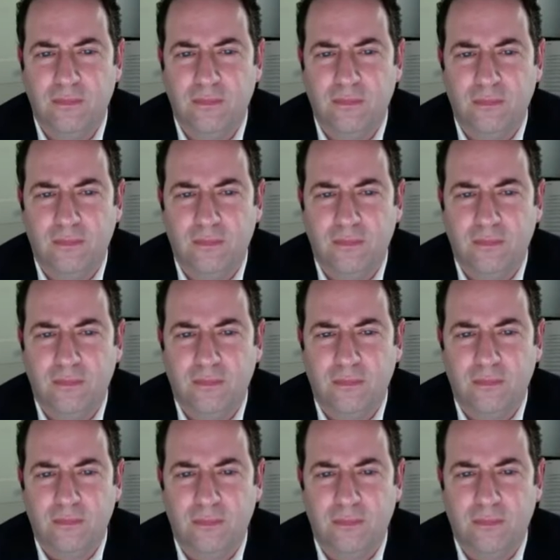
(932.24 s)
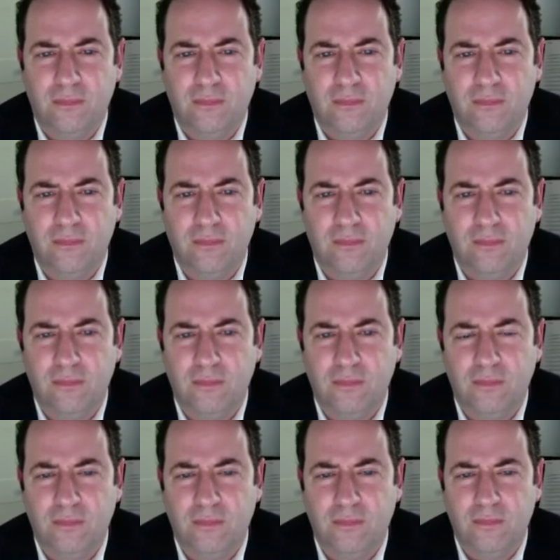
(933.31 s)

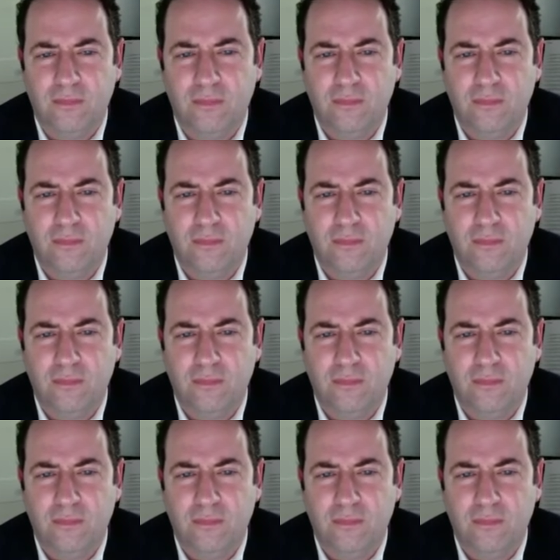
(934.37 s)
No words are spoken by the person on screen.